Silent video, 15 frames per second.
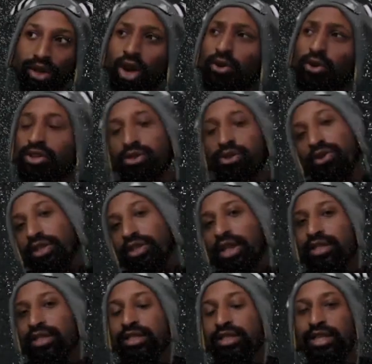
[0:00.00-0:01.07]
Oh, as soon as
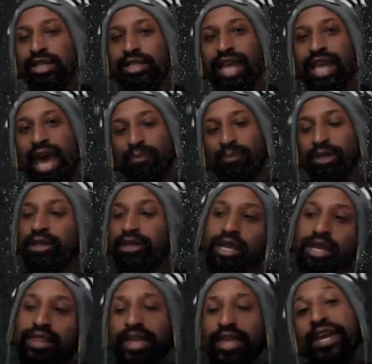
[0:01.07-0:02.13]
such and such happens,
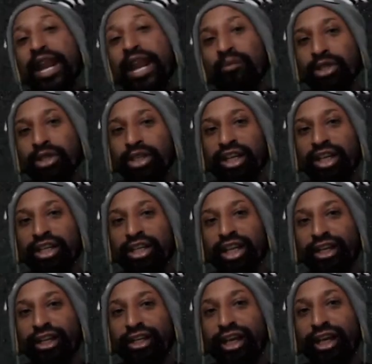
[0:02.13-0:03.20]
then I'm a da da da
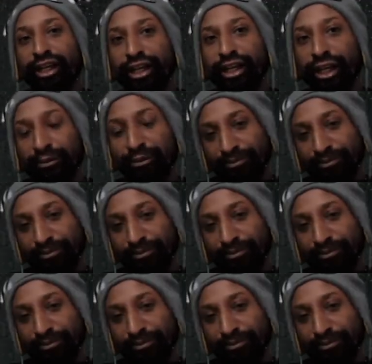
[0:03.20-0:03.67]
da da da da.